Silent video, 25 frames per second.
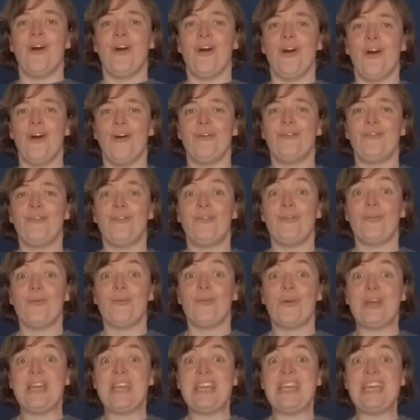Off
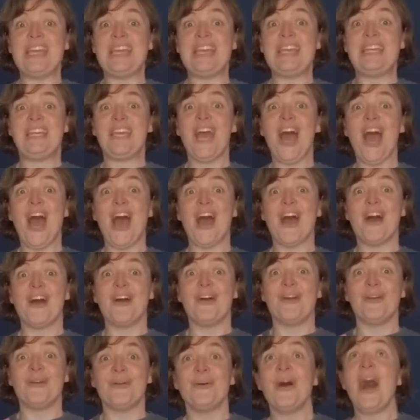we
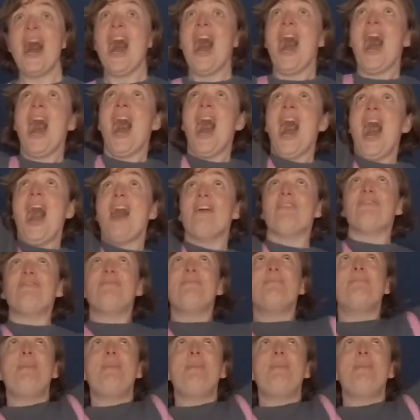go. Huff,